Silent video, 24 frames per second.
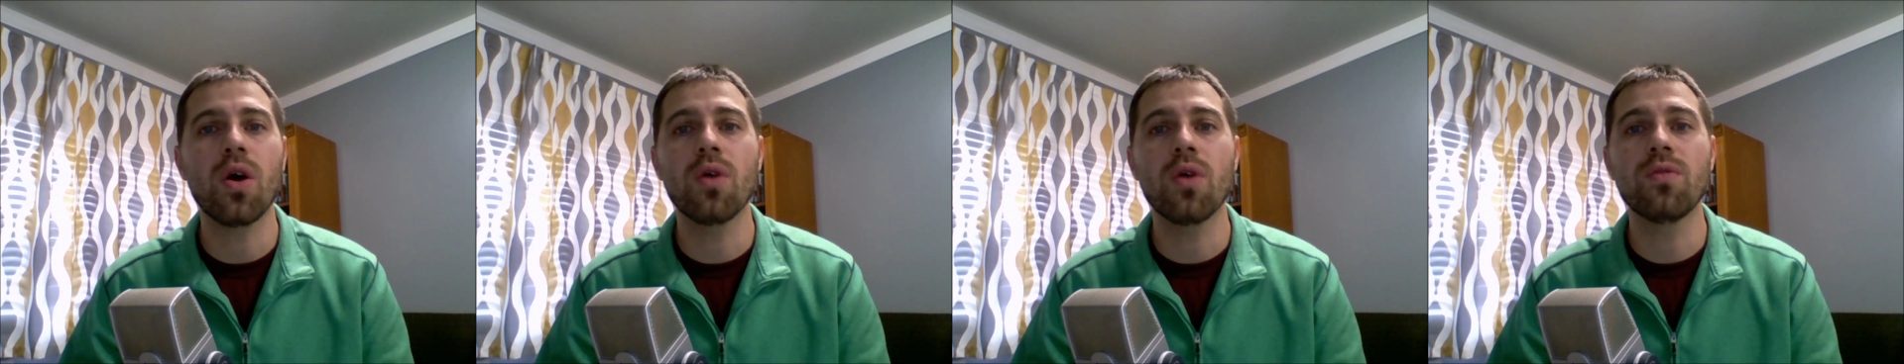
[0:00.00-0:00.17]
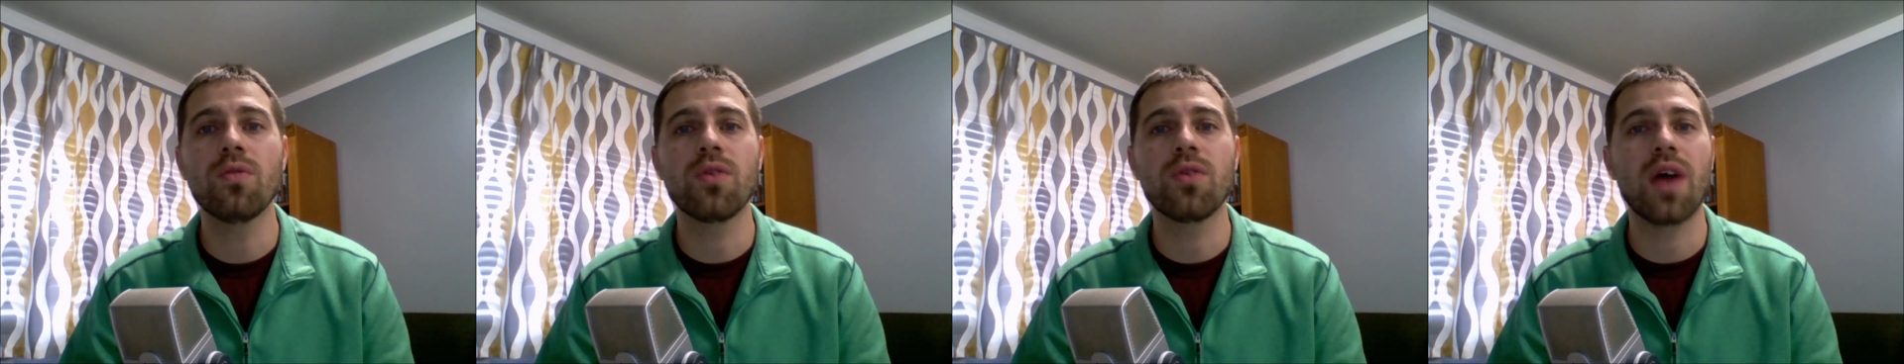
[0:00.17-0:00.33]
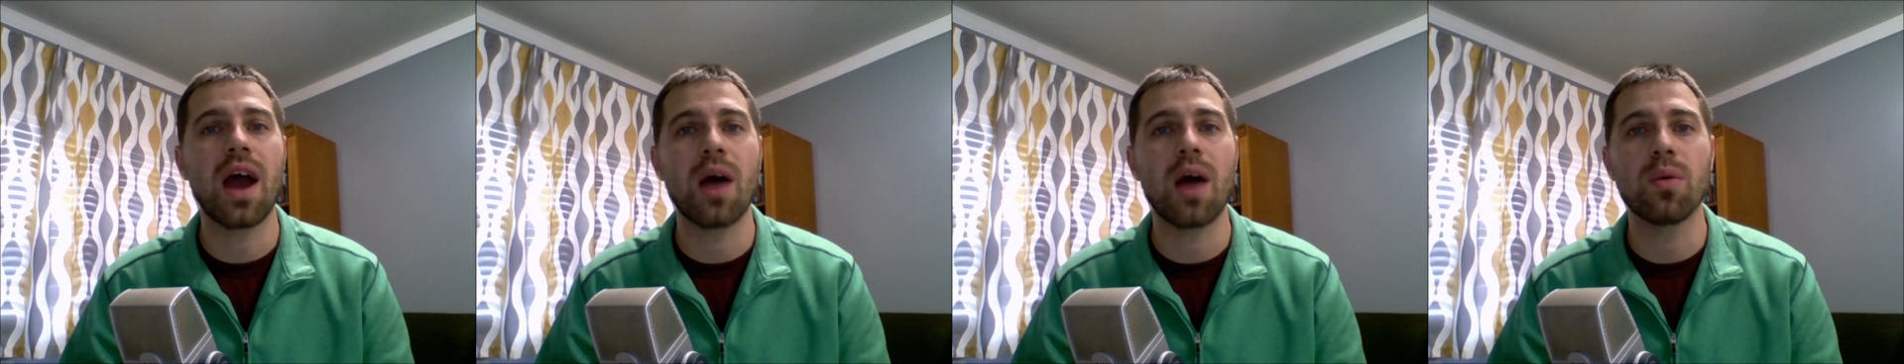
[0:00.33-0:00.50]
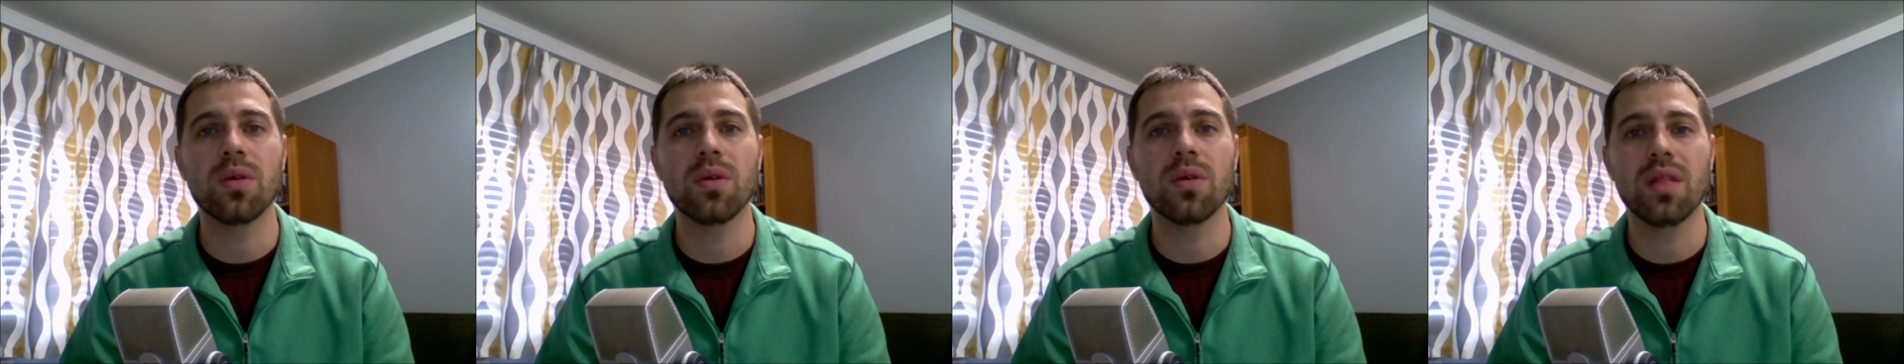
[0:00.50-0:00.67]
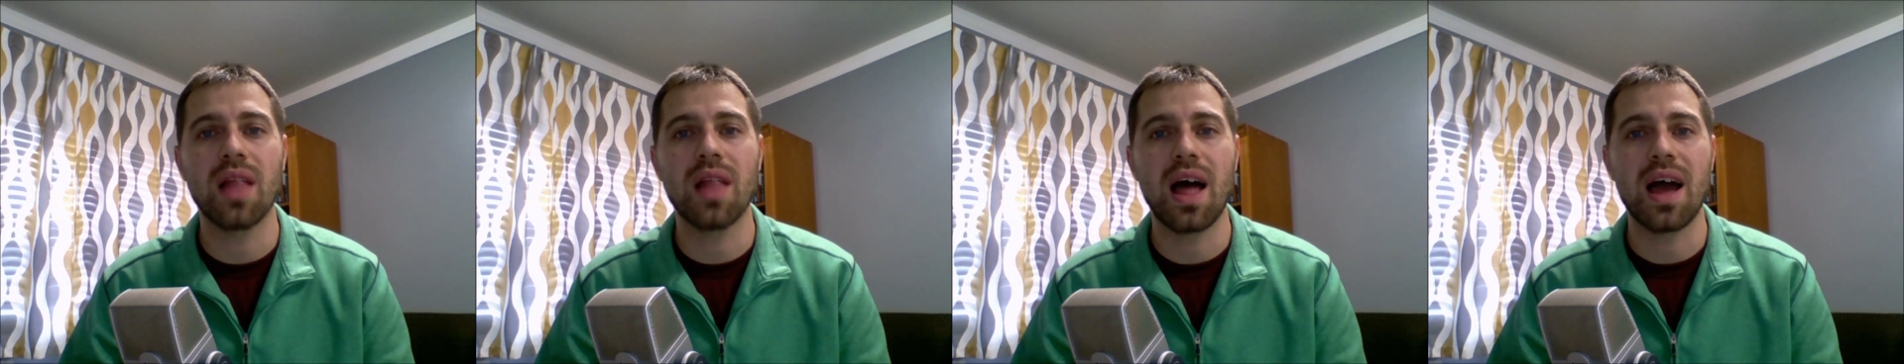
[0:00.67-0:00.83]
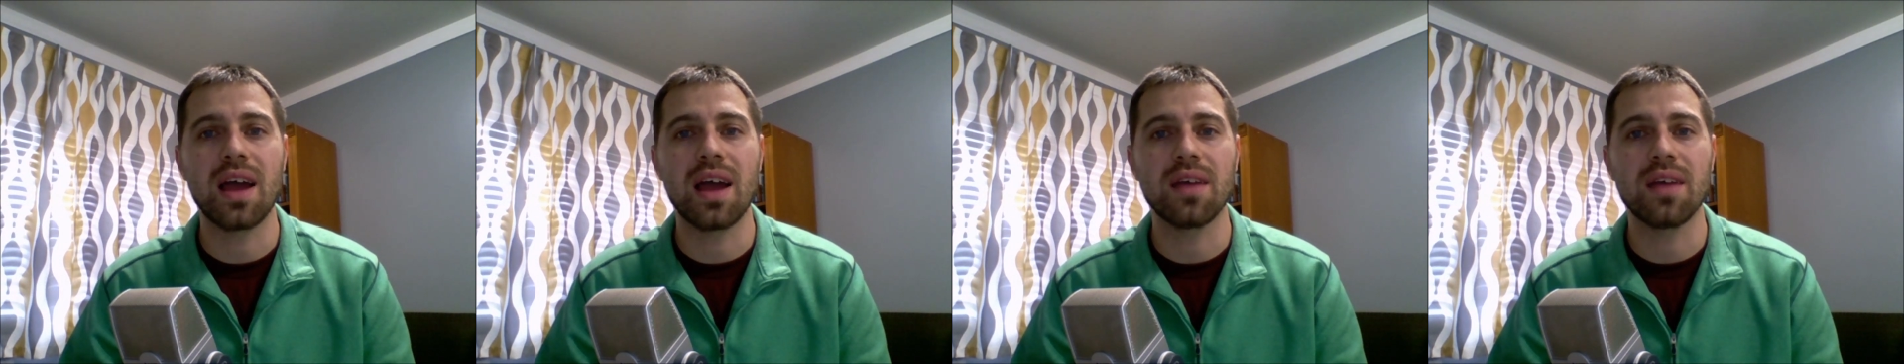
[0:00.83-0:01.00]
over our
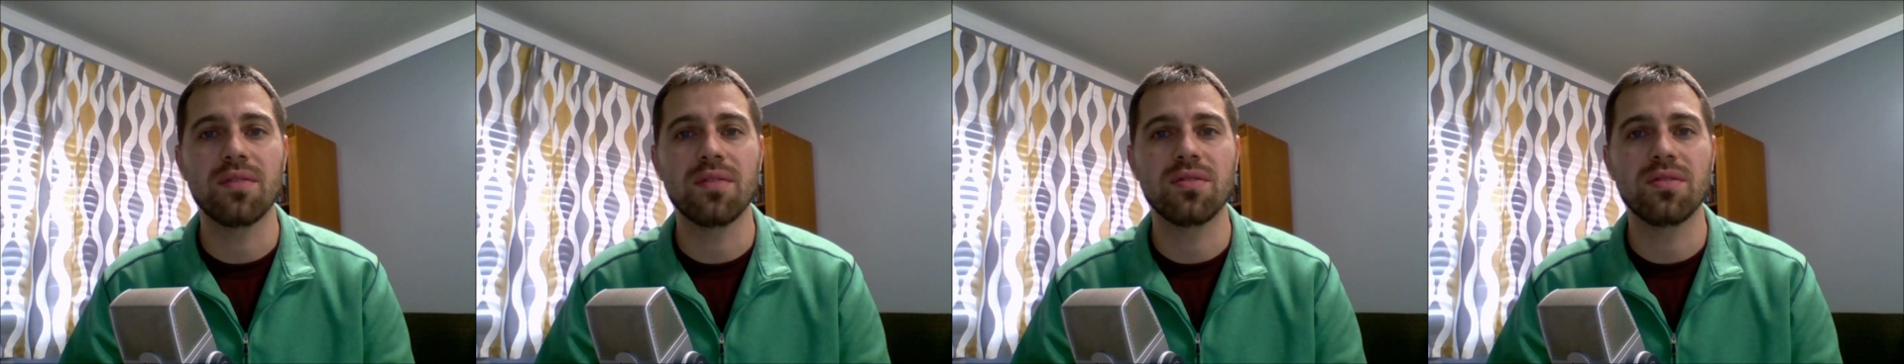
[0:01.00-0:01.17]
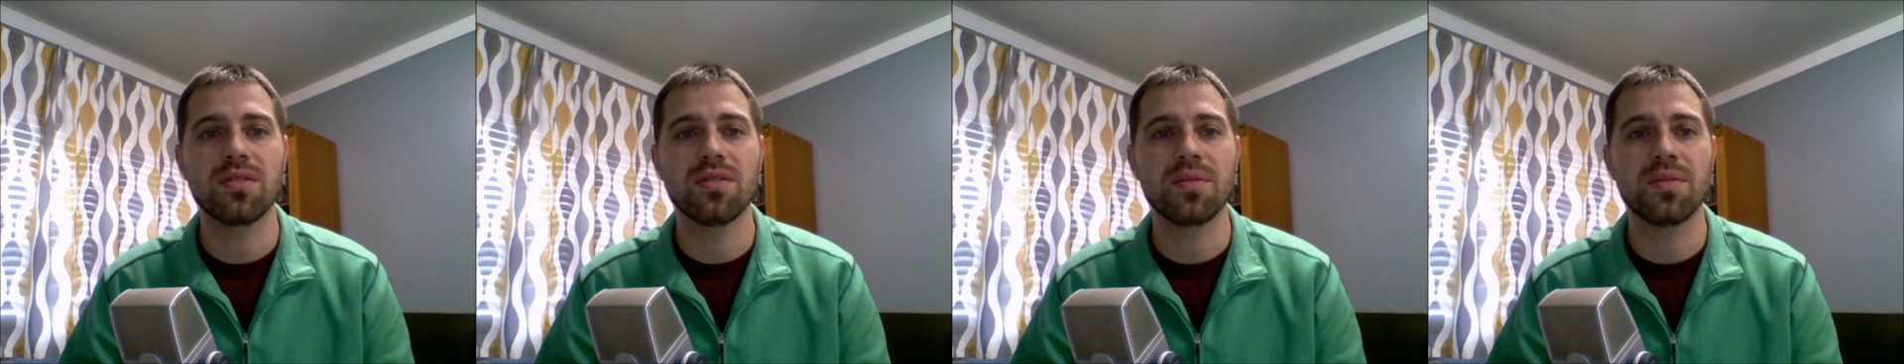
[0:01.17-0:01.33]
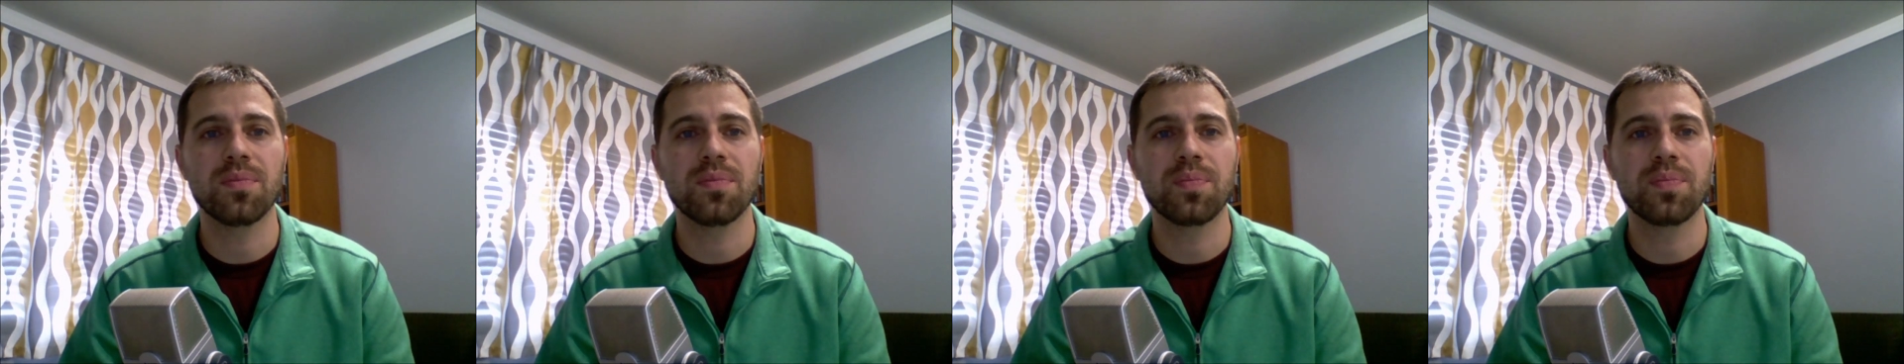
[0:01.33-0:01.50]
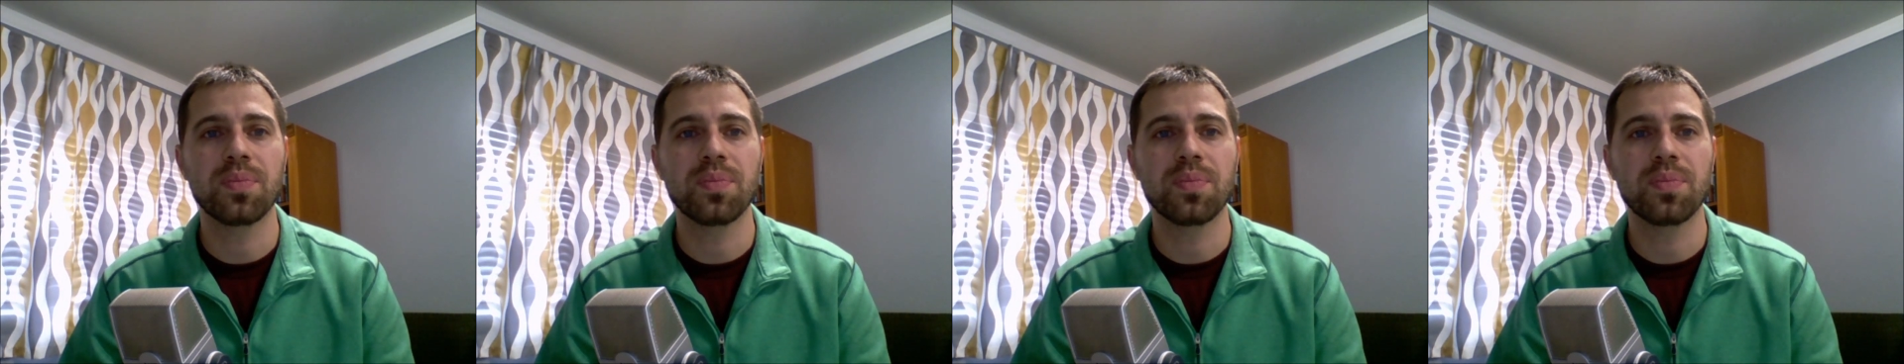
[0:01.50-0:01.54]
lives.